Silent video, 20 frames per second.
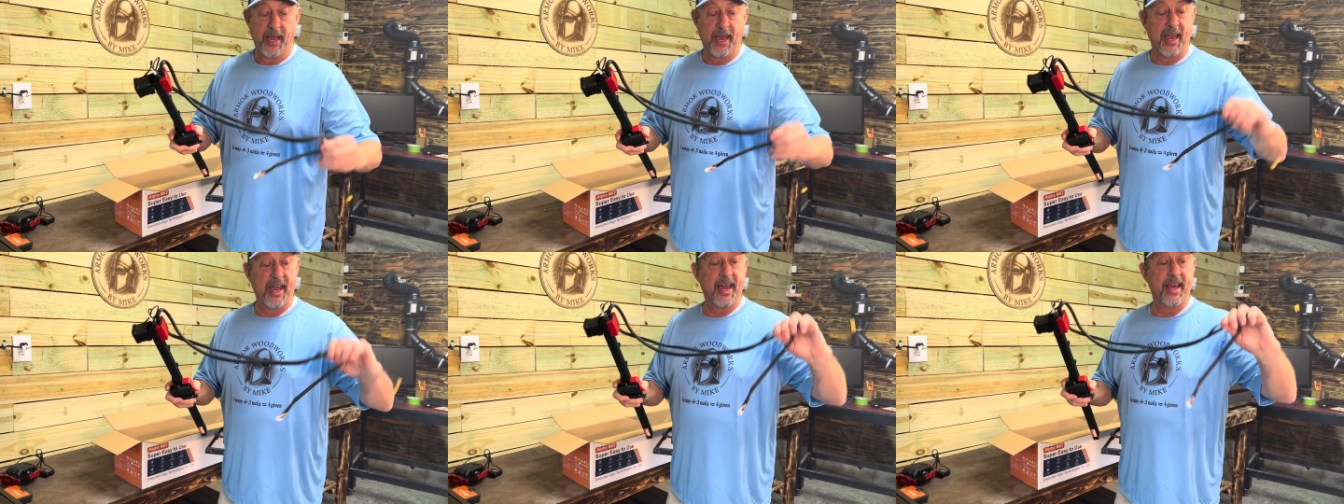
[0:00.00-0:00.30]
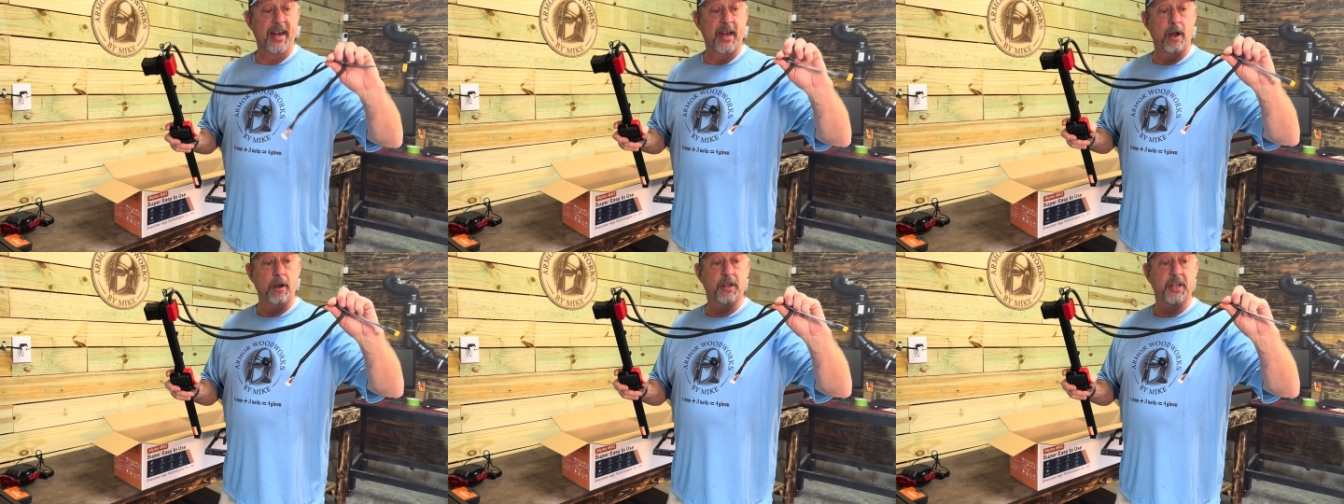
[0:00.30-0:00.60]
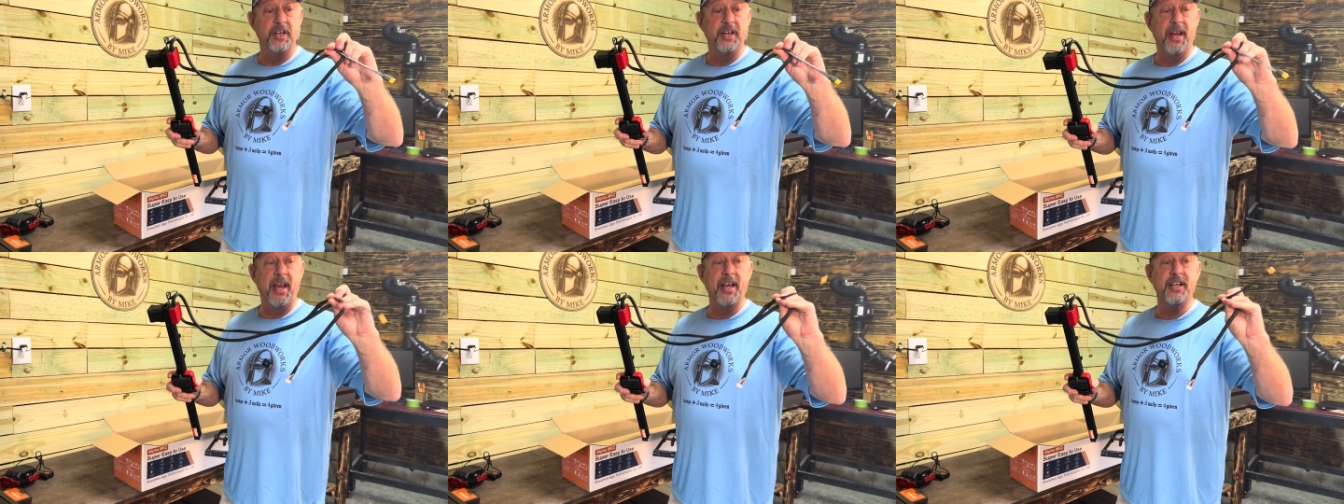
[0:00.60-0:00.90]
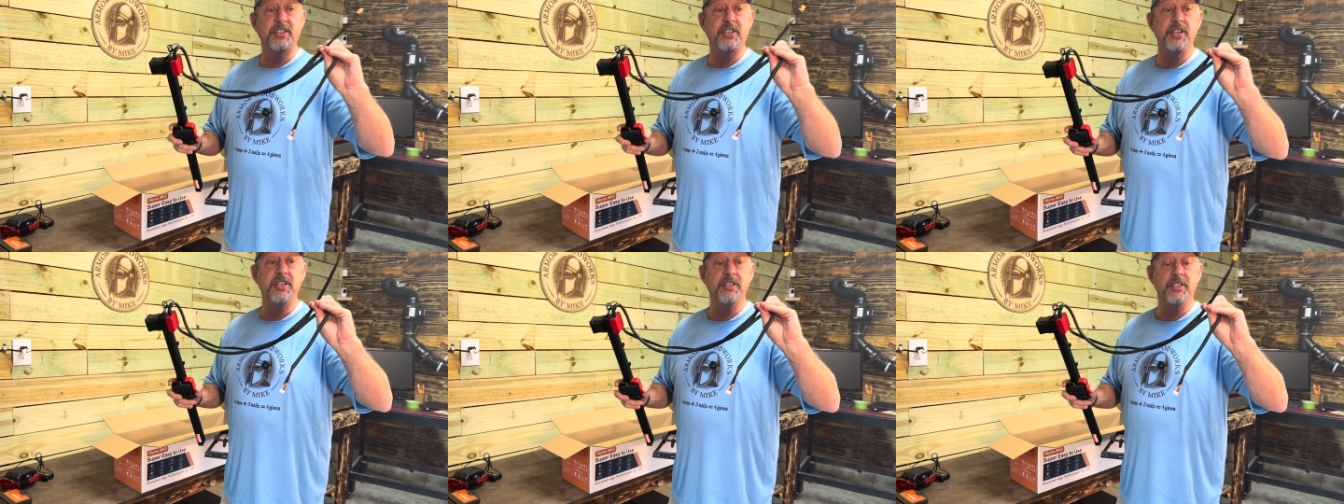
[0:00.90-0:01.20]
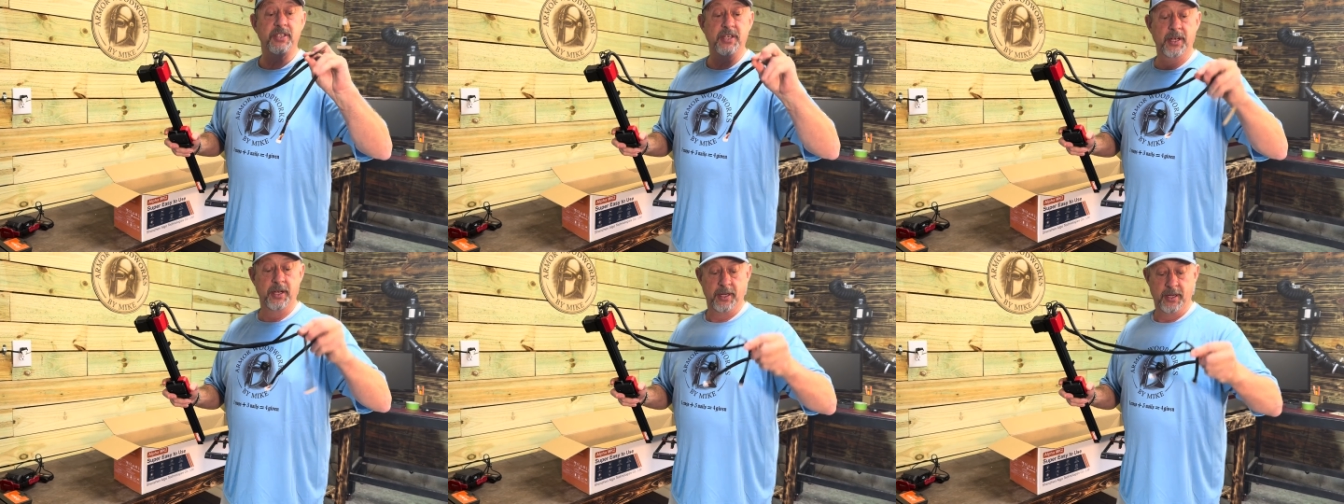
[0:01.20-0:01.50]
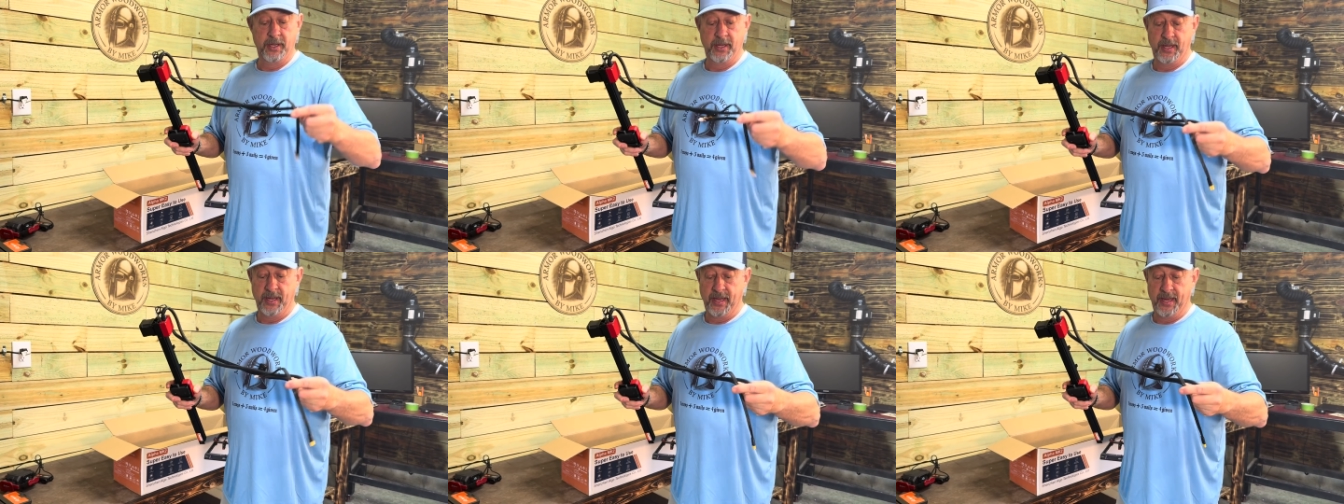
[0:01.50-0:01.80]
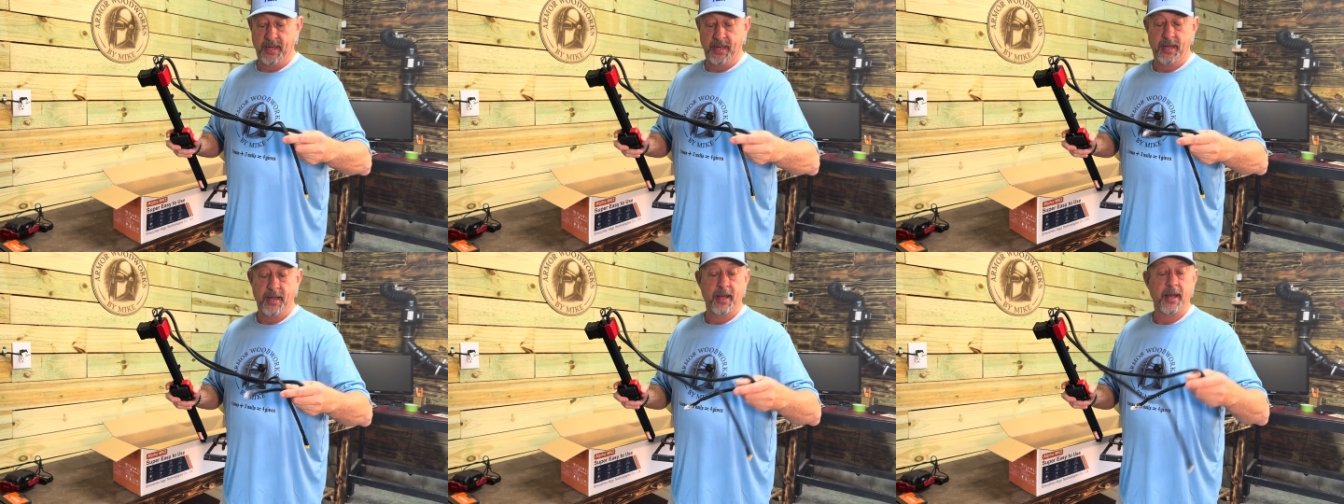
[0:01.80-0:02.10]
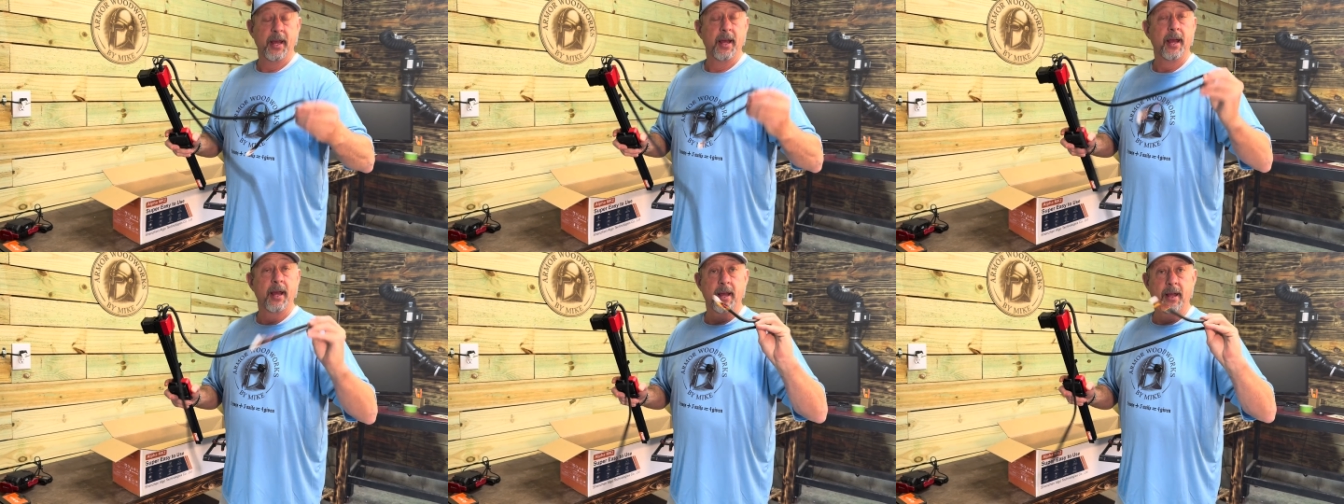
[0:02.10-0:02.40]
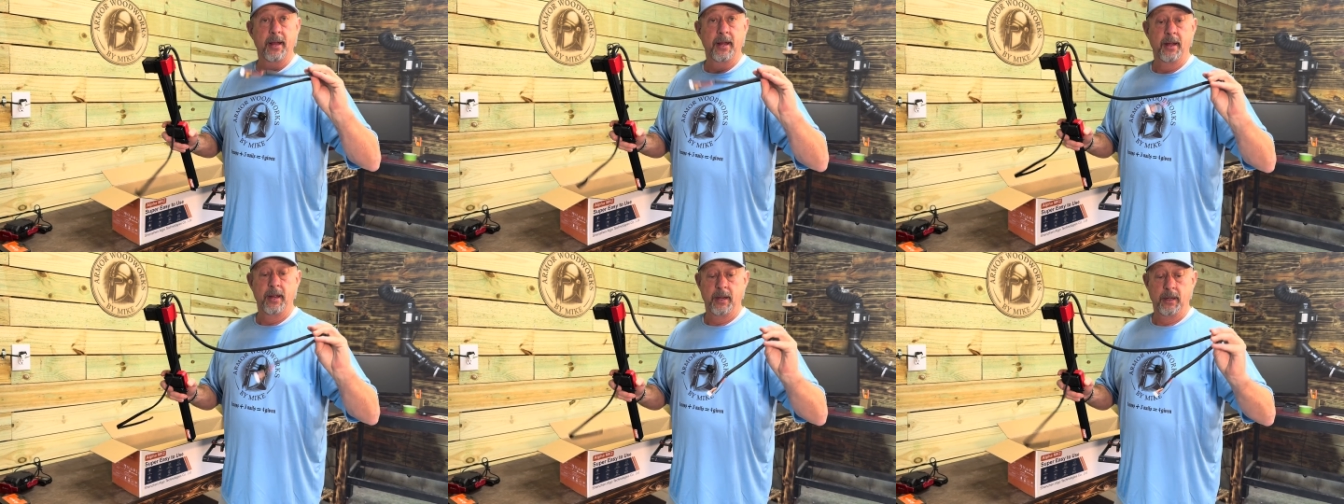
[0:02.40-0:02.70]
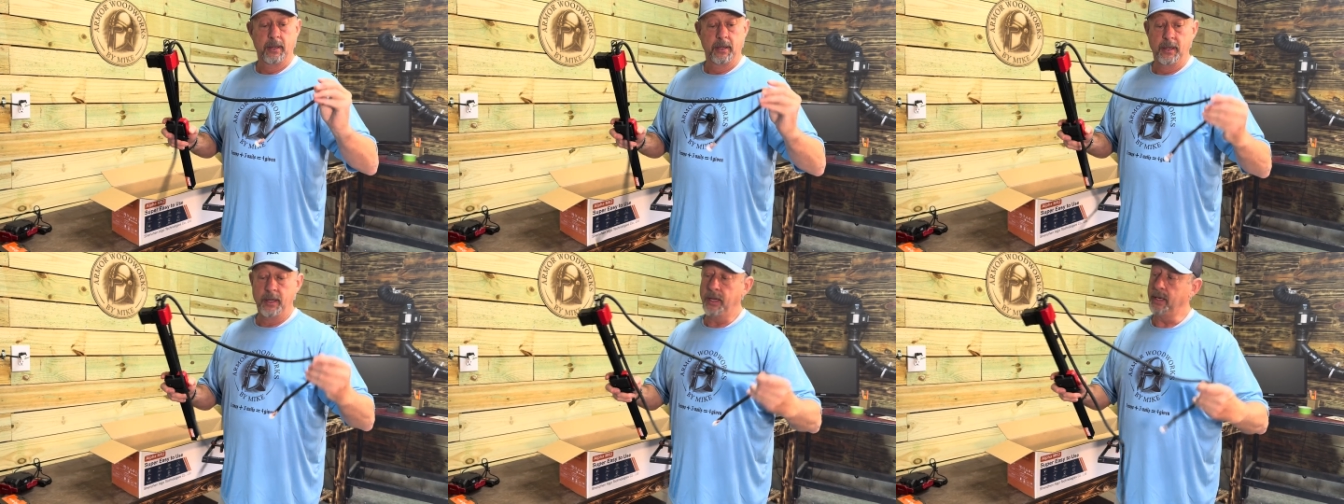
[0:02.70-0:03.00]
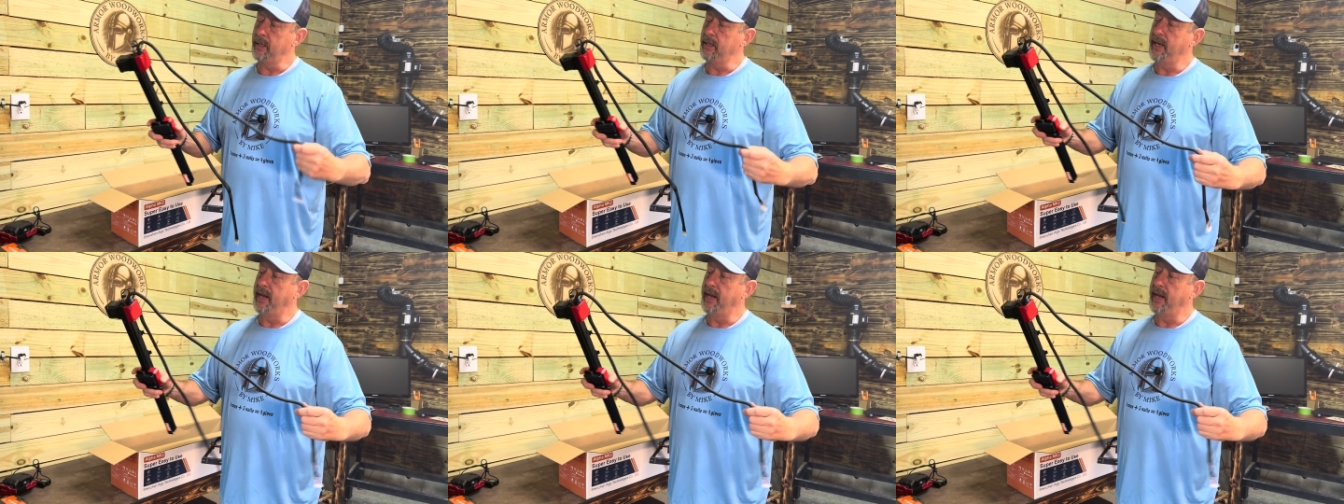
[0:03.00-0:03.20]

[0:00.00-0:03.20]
and our connections. Look,